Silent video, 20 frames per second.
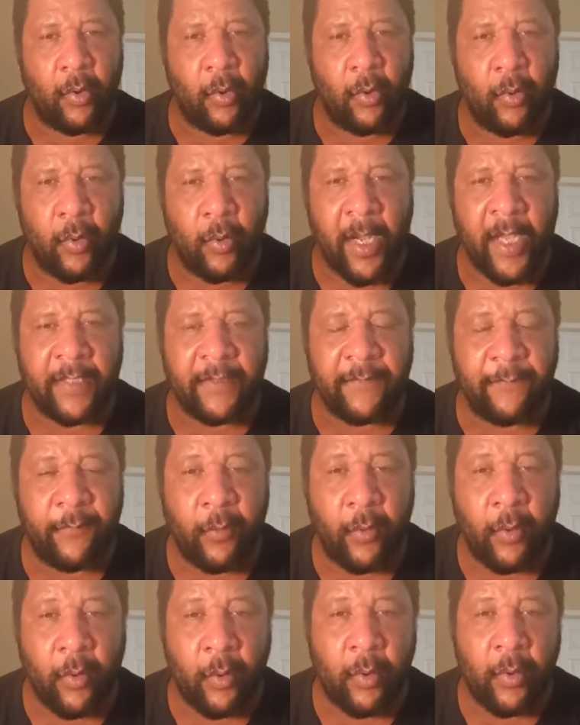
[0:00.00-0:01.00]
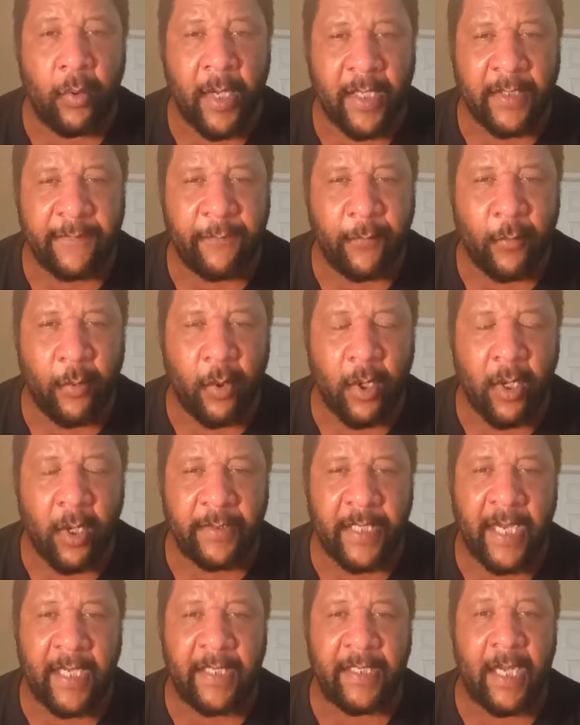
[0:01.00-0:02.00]
who has, who has
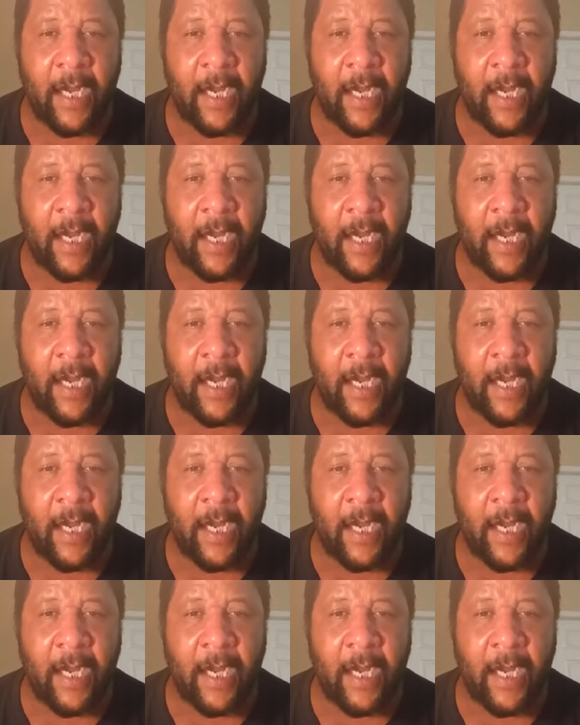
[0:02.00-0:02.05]
foreordained